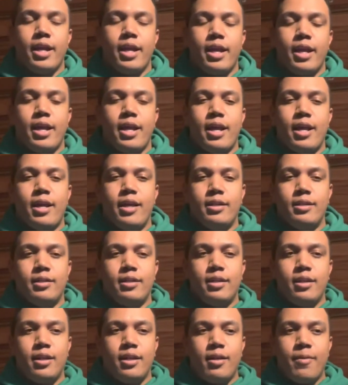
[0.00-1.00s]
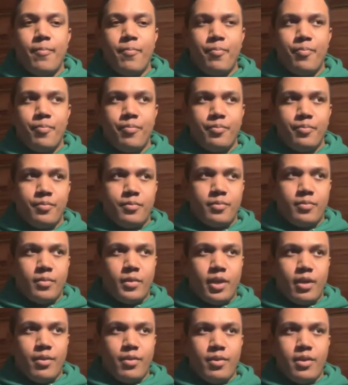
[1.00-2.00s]
And
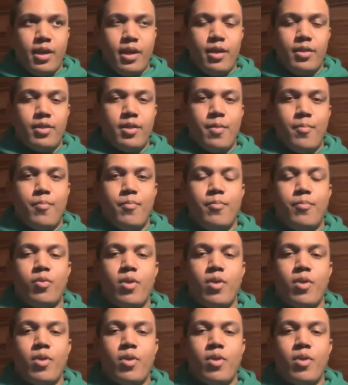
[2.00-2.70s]
the the